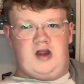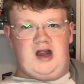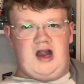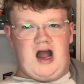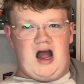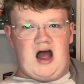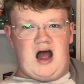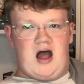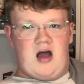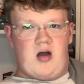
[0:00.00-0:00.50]

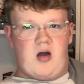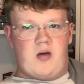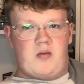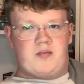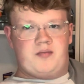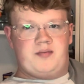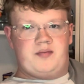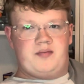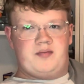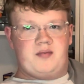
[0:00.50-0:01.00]

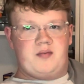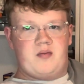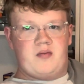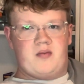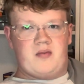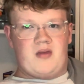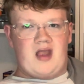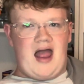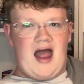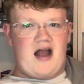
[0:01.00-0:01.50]

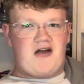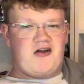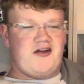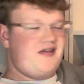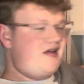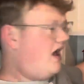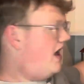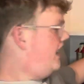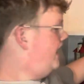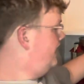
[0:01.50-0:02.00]
Hagrid's
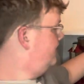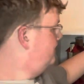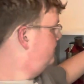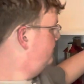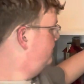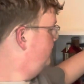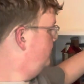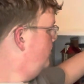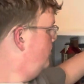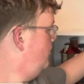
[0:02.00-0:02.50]
hat
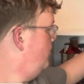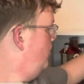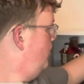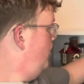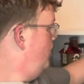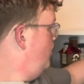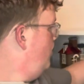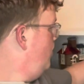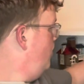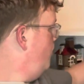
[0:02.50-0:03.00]

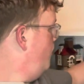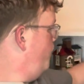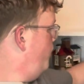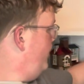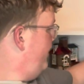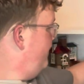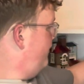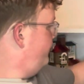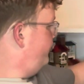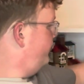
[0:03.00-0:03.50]

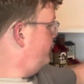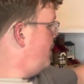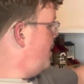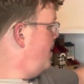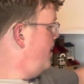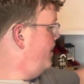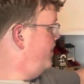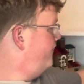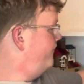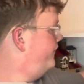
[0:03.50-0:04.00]
with
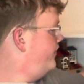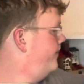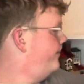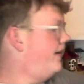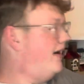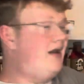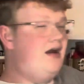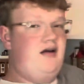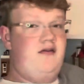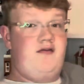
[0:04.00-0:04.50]
some
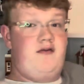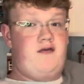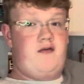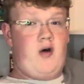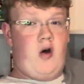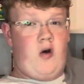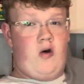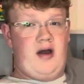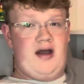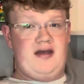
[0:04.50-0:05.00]
Forbidden
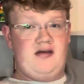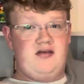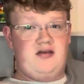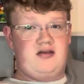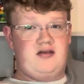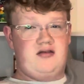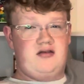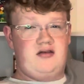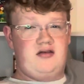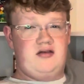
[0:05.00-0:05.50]

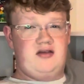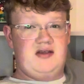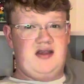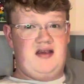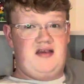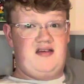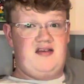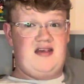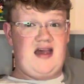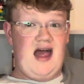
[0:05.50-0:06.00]
Forest
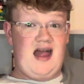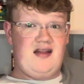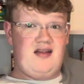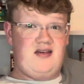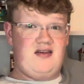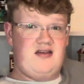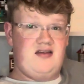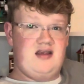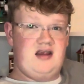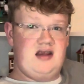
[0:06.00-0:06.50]

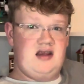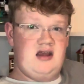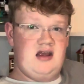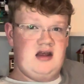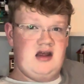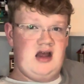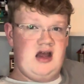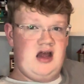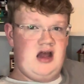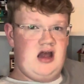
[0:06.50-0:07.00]
sets.
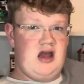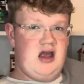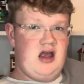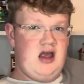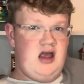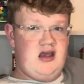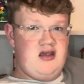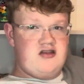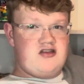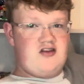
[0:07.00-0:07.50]

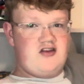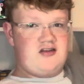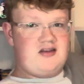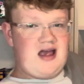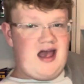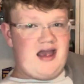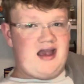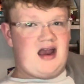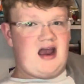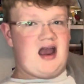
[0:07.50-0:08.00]
So it's
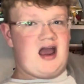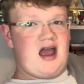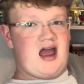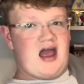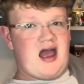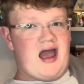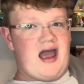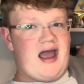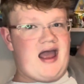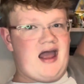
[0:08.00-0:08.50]
like
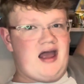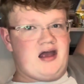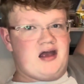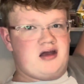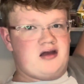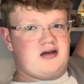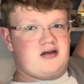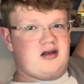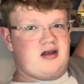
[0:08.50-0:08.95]
a